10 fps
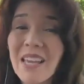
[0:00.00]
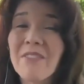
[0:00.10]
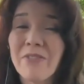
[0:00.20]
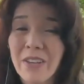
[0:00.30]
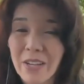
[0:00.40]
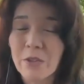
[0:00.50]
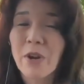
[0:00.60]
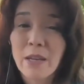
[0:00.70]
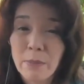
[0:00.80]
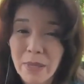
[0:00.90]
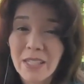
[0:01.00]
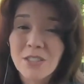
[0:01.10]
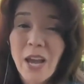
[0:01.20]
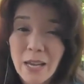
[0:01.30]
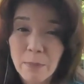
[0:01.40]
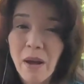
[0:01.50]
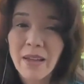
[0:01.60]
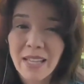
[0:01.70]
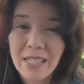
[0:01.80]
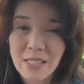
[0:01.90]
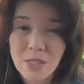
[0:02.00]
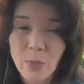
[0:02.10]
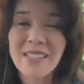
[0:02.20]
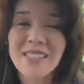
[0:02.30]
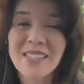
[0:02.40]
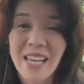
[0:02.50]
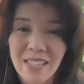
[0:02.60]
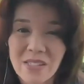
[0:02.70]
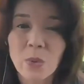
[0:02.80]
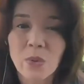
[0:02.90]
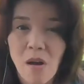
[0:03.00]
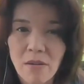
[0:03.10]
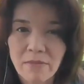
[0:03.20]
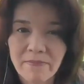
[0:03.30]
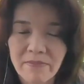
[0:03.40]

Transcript: they figured there had to be a jackpot. That's why they stayed so long.